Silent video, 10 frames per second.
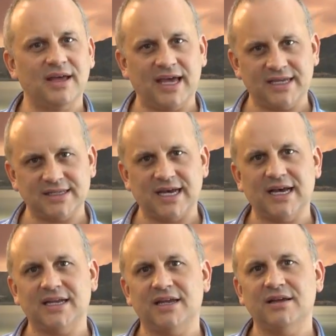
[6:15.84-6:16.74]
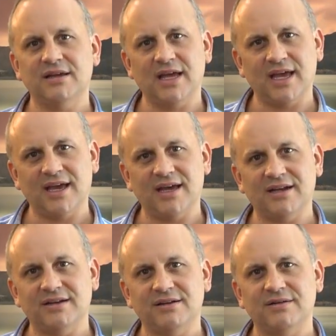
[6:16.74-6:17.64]
anxiety,
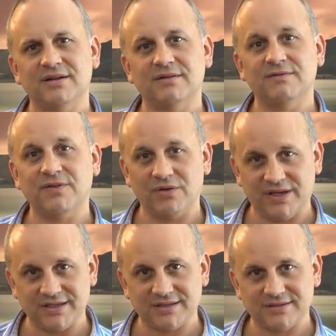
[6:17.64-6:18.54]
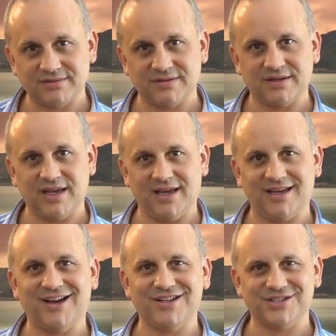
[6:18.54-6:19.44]
and focus, okay, and
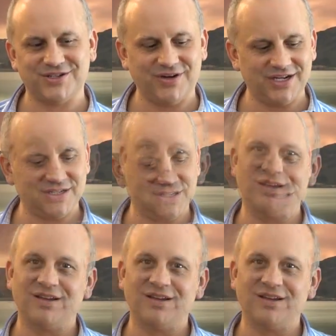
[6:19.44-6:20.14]
concentration.